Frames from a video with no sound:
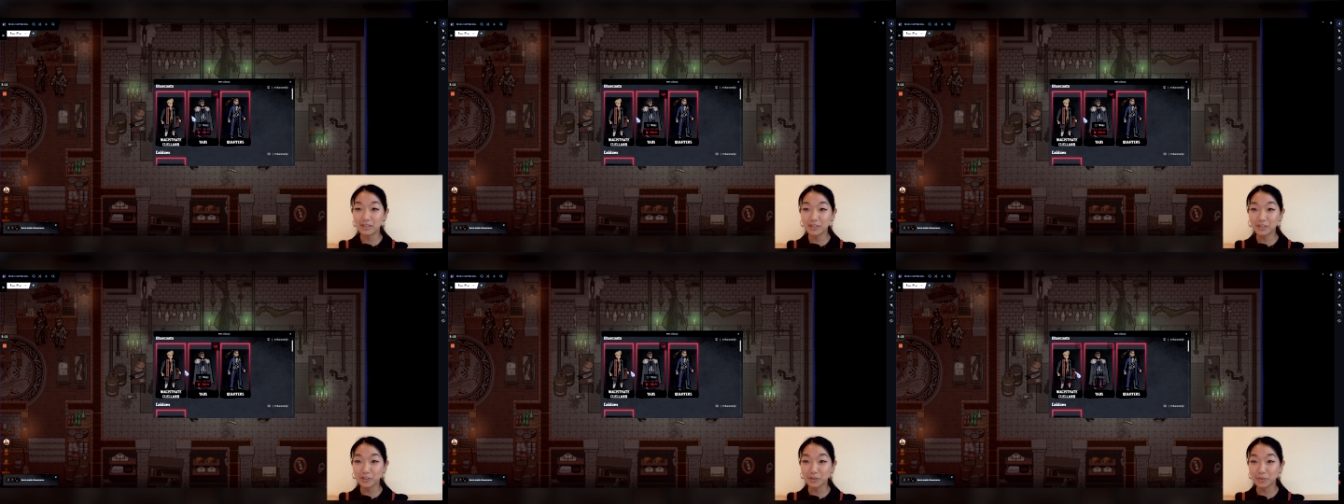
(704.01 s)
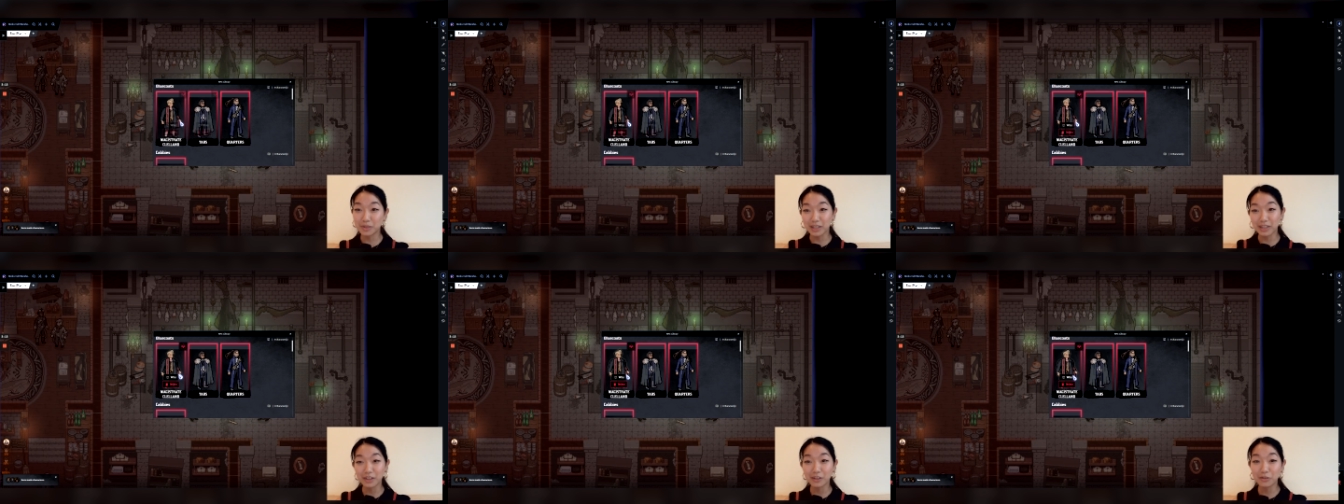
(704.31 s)
So I'm
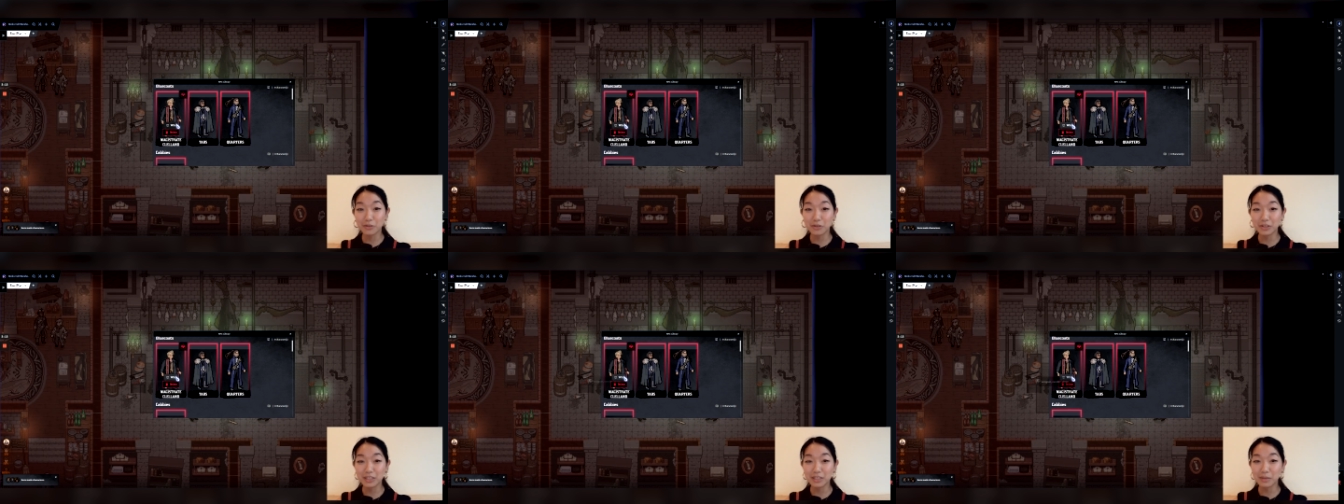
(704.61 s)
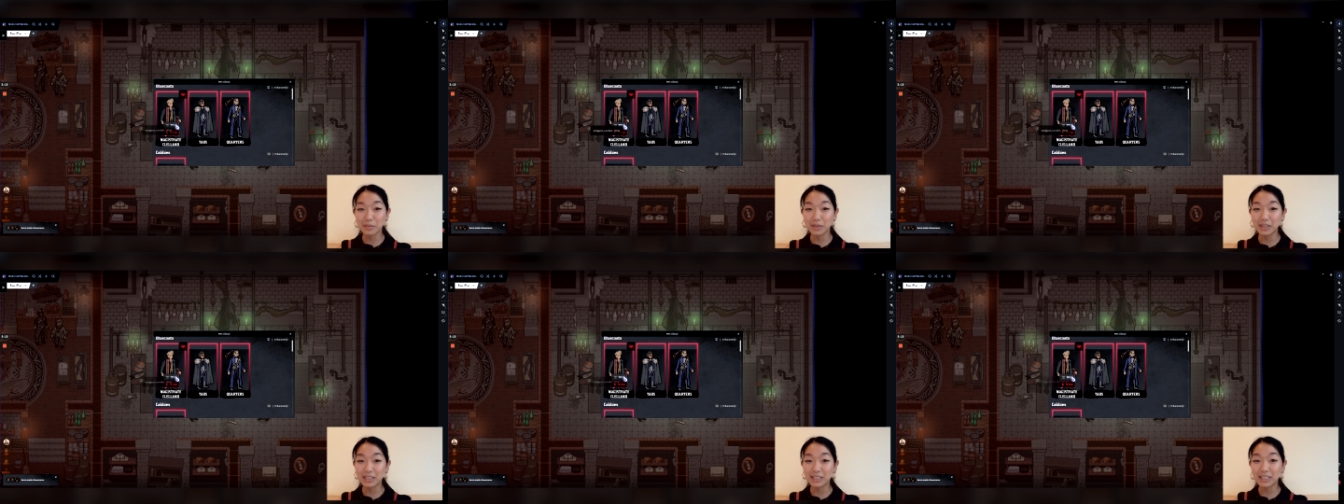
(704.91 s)
clicking through to
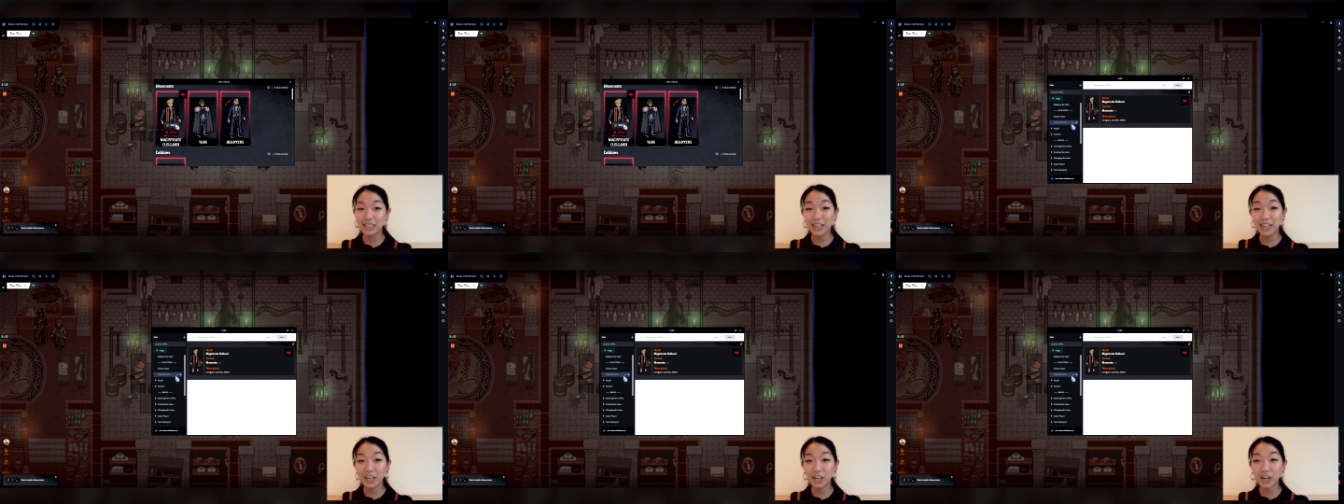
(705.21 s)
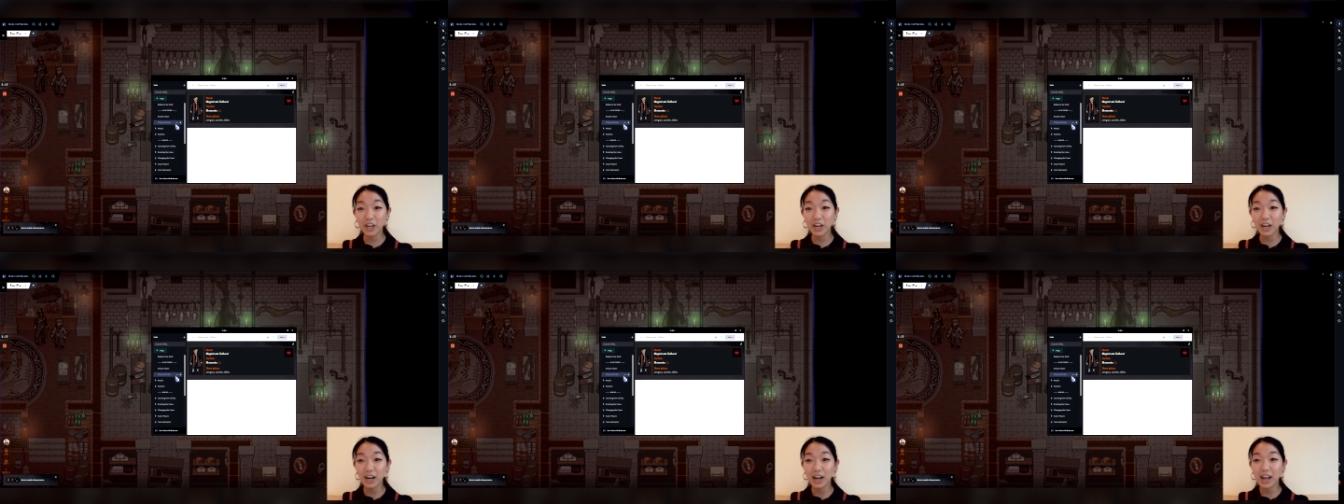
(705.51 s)
somebody's
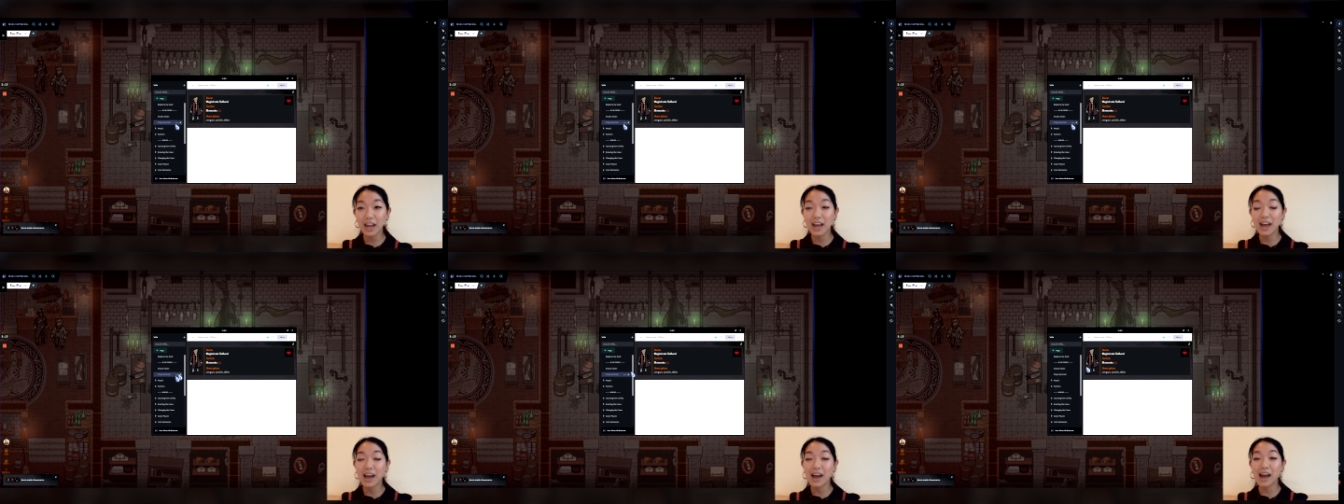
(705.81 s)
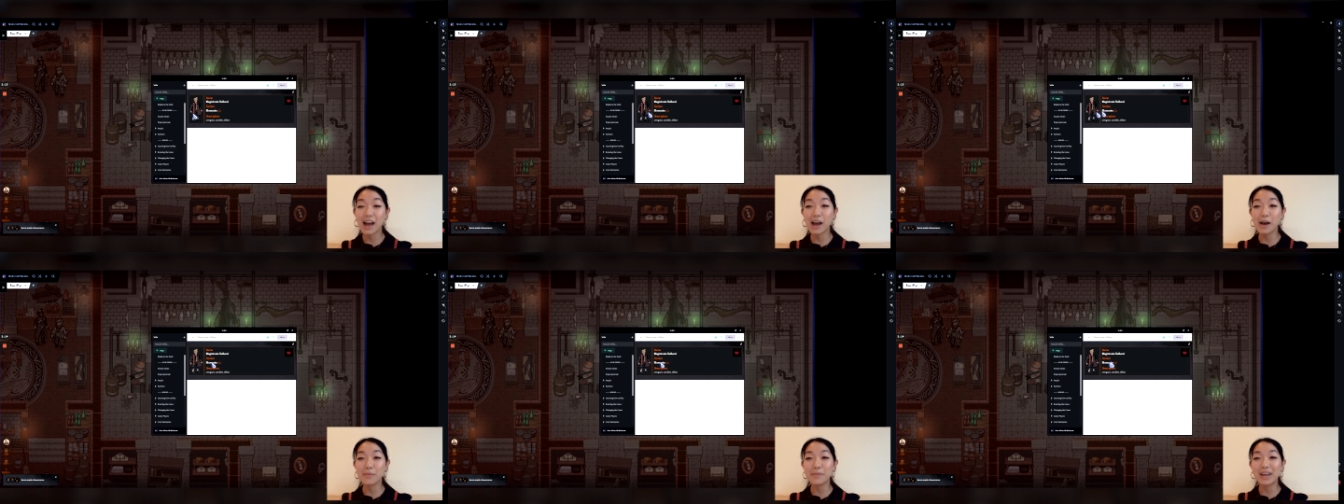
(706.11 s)
here, and